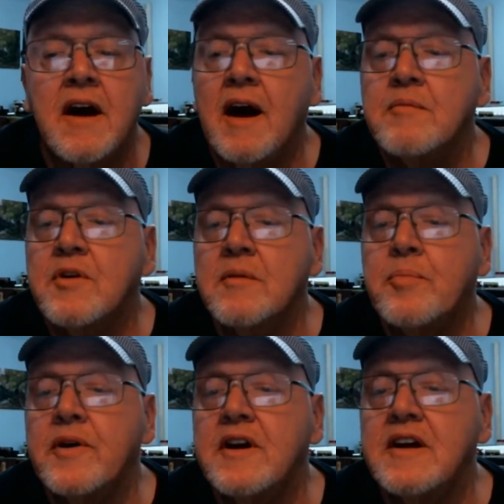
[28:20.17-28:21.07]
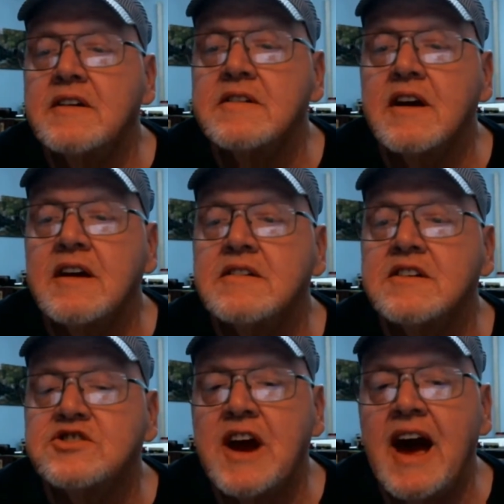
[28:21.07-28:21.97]
I'm going to put it in
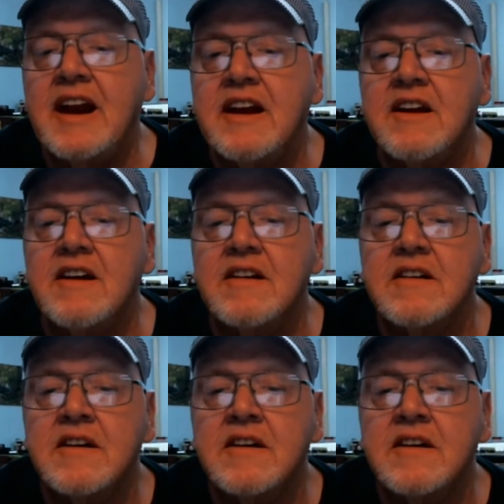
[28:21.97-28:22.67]
the chat here,